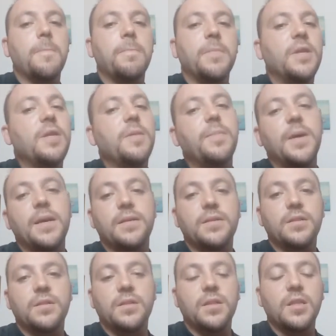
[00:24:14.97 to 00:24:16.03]
It
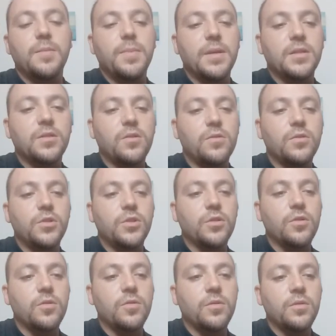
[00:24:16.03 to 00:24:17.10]
depends. It depends
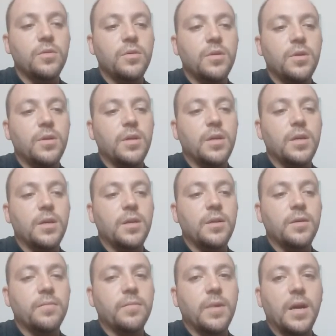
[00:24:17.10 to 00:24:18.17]
also
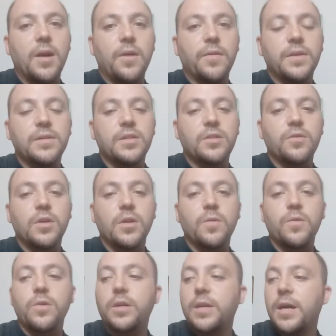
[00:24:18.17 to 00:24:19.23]
how things are gonna
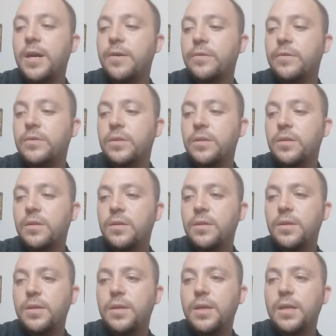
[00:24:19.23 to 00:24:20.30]
work out.
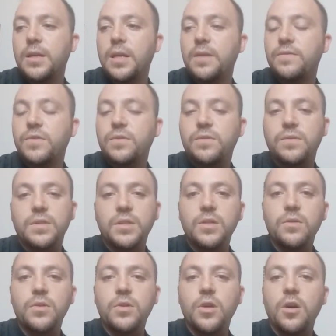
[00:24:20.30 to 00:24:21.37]
And I've
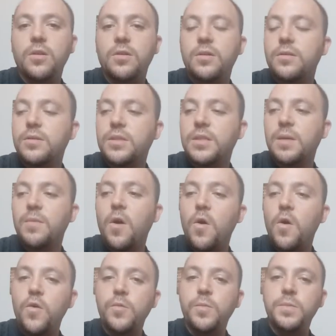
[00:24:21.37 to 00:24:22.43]
still got some
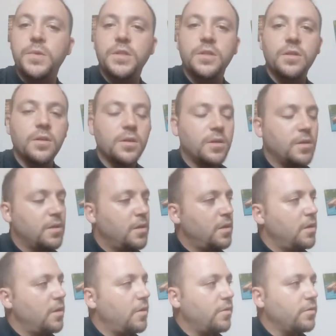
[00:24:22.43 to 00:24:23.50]
hopes,
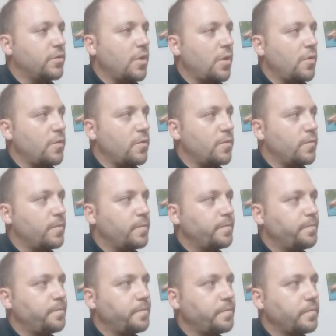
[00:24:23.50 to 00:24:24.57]
although
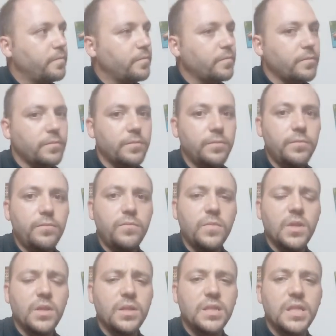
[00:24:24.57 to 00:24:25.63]

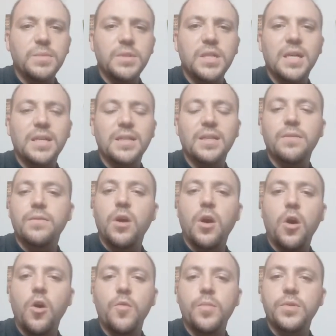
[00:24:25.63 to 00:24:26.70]
it seems like the
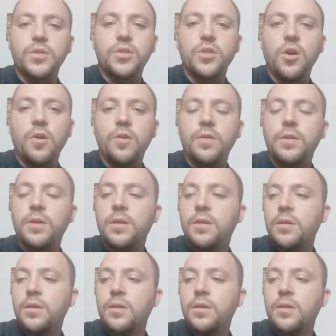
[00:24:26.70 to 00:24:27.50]
hope is gone.